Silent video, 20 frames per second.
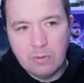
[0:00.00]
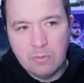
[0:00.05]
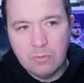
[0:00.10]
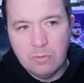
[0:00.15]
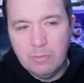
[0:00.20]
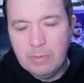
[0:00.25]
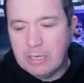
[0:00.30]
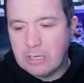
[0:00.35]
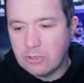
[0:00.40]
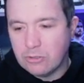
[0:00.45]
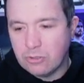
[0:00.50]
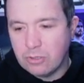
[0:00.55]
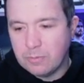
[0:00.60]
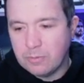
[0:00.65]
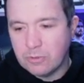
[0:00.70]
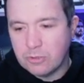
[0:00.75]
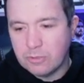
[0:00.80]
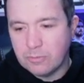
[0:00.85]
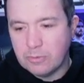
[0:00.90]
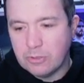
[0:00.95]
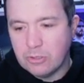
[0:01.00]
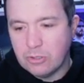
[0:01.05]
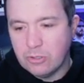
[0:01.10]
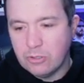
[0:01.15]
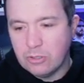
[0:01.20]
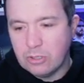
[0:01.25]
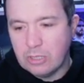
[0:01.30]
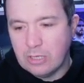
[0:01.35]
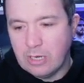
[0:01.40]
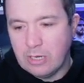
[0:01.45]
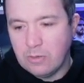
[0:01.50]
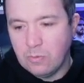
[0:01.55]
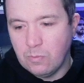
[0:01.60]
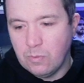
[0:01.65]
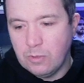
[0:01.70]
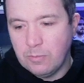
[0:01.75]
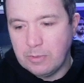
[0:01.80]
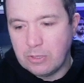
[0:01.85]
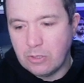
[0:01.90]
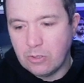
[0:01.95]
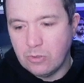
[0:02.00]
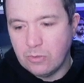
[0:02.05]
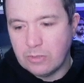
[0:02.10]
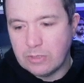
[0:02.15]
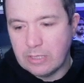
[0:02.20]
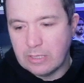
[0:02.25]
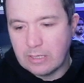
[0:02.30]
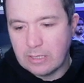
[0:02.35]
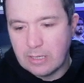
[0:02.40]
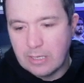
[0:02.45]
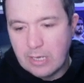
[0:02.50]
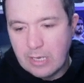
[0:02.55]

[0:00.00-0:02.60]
we'll make a triple substitution, and it will be Kušić,